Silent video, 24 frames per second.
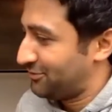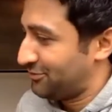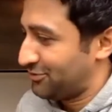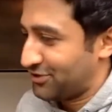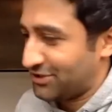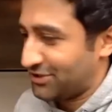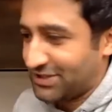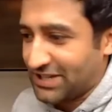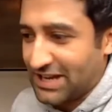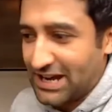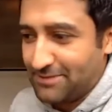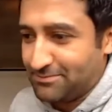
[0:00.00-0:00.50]
who
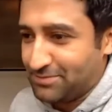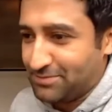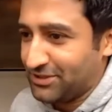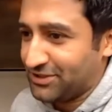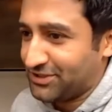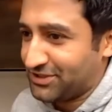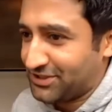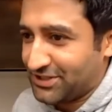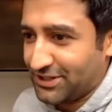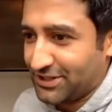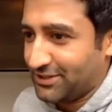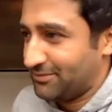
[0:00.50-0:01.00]
just happens
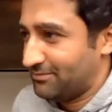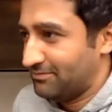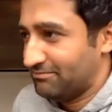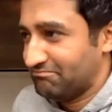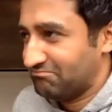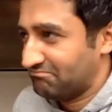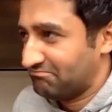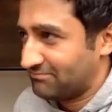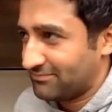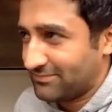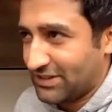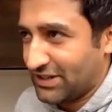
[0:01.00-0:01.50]
to
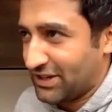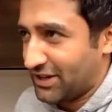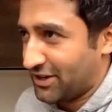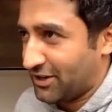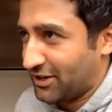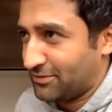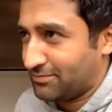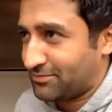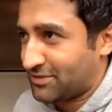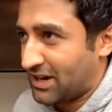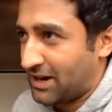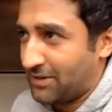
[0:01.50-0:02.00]

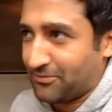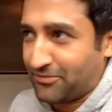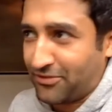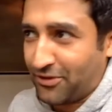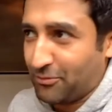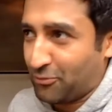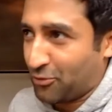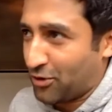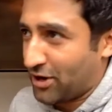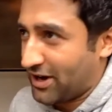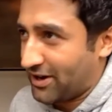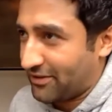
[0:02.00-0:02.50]
come
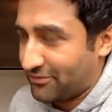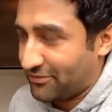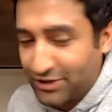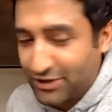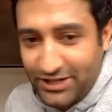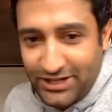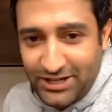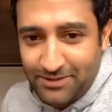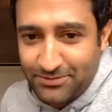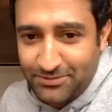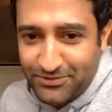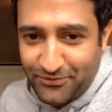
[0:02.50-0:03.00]
from wherever he
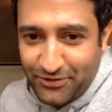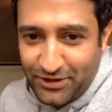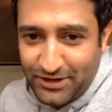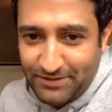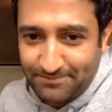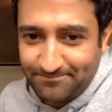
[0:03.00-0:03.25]
comes from.